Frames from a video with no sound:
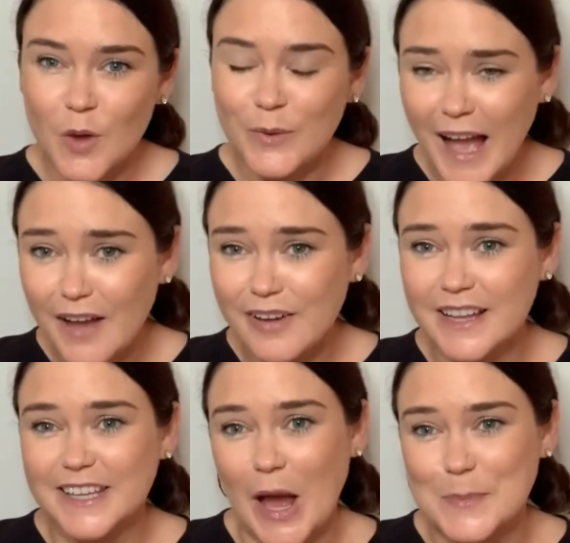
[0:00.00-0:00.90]
we have
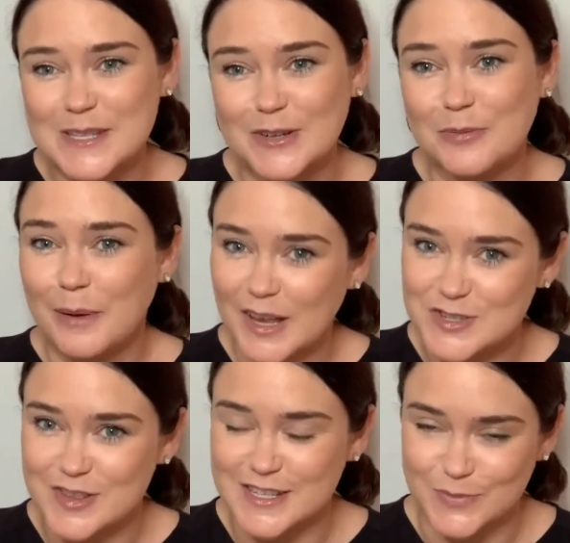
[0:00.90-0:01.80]
had the absolute
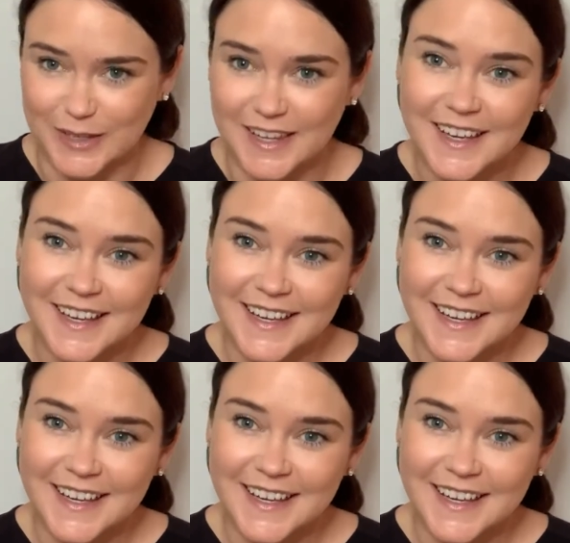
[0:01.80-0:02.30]
pleasure this week